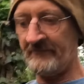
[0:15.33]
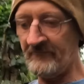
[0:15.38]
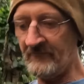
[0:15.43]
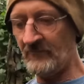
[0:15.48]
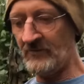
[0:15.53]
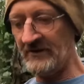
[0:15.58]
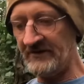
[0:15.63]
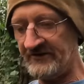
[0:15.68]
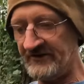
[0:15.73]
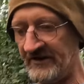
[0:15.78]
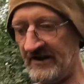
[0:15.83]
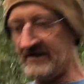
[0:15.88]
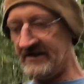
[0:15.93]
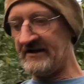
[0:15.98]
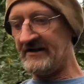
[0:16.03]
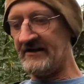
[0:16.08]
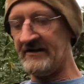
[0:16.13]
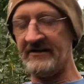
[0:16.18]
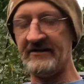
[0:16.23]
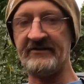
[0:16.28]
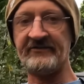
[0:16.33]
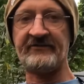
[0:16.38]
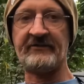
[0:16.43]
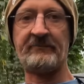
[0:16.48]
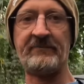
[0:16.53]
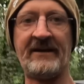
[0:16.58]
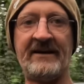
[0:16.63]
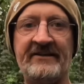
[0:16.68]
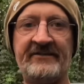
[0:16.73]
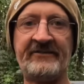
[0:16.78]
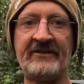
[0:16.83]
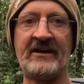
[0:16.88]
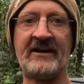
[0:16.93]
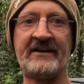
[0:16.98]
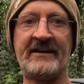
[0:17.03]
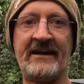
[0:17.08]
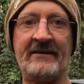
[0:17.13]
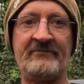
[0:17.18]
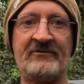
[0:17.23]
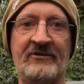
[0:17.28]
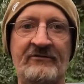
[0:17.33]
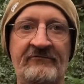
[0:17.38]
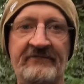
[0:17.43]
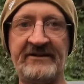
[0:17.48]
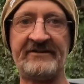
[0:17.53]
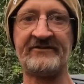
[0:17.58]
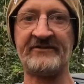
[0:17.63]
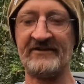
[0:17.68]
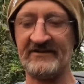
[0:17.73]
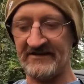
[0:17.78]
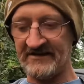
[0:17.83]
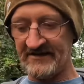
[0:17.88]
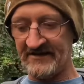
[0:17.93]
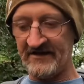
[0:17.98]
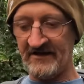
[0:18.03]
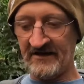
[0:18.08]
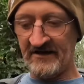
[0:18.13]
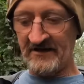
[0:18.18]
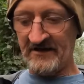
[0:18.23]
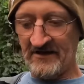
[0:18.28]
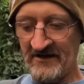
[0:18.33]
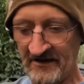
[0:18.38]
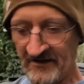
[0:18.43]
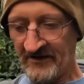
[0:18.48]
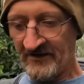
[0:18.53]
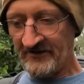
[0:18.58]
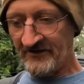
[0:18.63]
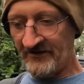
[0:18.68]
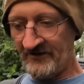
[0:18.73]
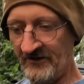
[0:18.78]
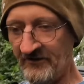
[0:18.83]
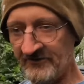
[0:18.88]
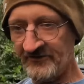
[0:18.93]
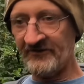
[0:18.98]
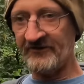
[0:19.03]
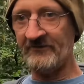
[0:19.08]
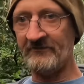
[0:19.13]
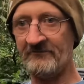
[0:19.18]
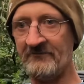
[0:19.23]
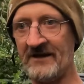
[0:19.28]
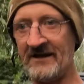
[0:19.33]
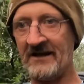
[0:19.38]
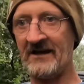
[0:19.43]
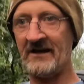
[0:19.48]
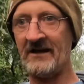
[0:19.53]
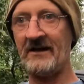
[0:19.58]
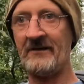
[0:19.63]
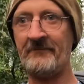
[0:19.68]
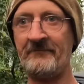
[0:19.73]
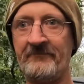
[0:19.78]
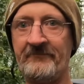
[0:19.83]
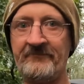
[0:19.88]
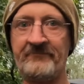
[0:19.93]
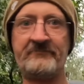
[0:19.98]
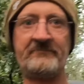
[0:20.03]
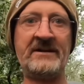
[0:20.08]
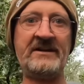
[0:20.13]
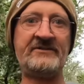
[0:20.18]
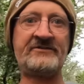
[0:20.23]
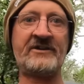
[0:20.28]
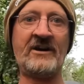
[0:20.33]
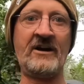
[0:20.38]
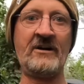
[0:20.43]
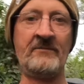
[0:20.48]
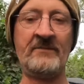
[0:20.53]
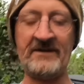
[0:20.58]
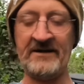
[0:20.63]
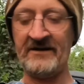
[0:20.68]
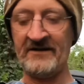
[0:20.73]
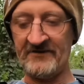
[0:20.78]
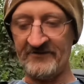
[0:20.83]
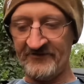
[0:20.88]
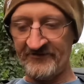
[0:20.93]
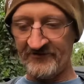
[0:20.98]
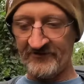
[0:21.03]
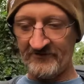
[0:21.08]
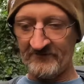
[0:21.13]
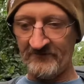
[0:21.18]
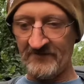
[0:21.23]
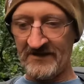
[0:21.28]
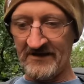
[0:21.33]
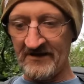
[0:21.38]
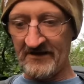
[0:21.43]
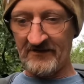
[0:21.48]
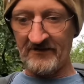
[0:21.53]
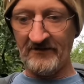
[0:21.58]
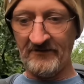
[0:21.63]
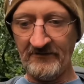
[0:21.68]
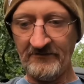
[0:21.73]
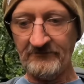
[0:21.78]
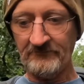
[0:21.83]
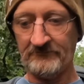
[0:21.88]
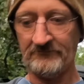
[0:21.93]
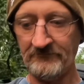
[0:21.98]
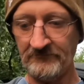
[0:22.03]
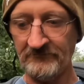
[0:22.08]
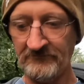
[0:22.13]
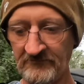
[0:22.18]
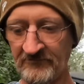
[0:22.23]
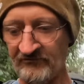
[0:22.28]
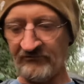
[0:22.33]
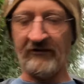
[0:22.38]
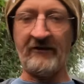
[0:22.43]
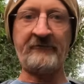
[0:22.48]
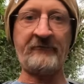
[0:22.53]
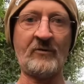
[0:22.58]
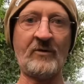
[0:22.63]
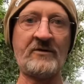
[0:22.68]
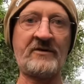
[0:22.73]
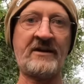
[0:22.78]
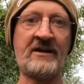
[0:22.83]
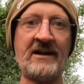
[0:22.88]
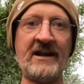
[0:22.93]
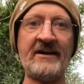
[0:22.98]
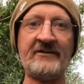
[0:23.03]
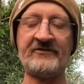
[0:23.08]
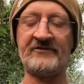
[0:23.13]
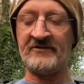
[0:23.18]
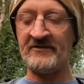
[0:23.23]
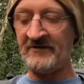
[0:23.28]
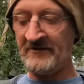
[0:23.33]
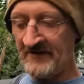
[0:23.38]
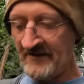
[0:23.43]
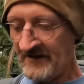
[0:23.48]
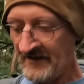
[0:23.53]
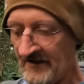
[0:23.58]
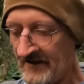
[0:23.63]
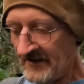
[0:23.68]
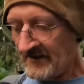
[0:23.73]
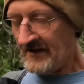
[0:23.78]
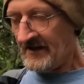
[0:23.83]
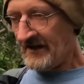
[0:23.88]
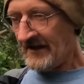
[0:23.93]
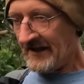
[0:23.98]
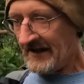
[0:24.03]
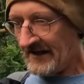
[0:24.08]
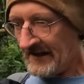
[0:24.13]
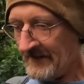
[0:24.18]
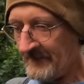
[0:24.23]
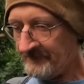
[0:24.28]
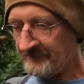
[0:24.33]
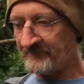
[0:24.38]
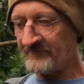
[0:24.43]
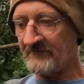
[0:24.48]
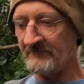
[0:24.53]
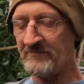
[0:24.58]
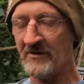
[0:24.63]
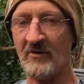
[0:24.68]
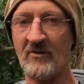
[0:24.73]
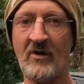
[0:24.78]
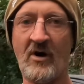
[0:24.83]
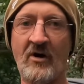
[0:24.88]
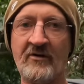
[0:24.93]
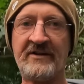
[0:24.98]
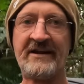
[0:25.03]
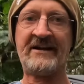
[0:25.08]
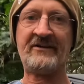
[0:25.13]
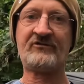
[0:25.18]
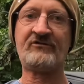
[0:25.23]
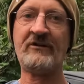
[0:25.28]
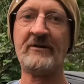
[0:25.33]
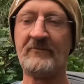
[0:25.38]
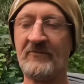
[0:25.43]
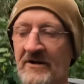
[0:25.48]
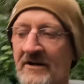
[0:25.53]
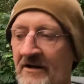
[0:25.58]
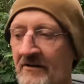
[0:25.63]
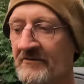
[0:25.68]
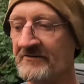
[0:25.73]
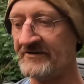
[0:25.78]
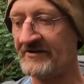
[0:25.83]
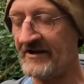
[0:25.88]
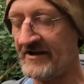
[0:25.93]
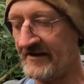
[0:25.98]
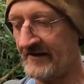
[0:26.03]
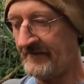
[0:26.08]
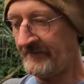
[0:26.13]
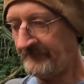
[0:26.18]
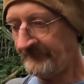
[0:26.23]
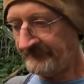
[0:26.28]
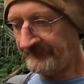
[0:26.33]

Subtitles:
which is the place that I came to recently to do some beach combing and some driftwood collection. But on that trip when I was here,